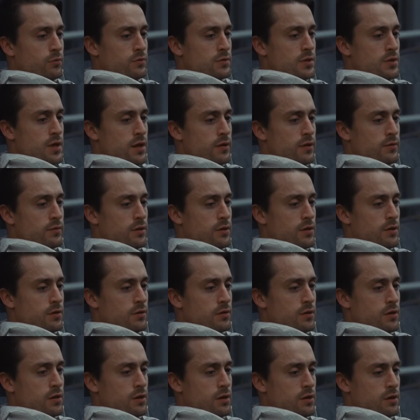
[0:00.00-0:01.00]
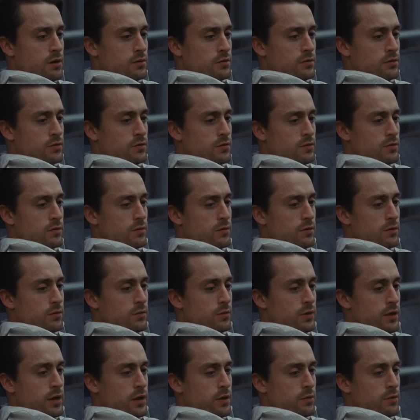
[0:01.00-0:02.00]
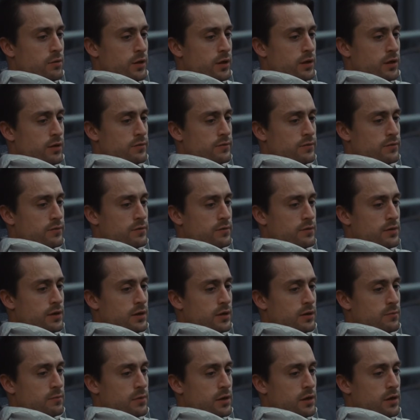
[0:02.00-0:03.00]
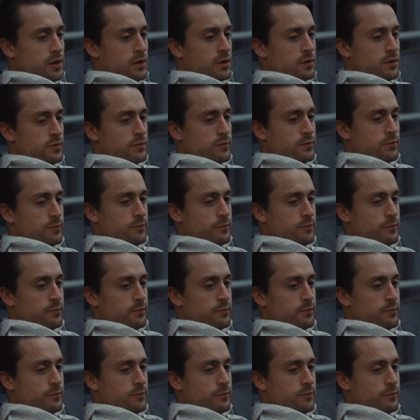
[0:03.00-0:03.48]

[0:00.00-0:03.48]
that young Han Solo and how do I get his dick in my ass?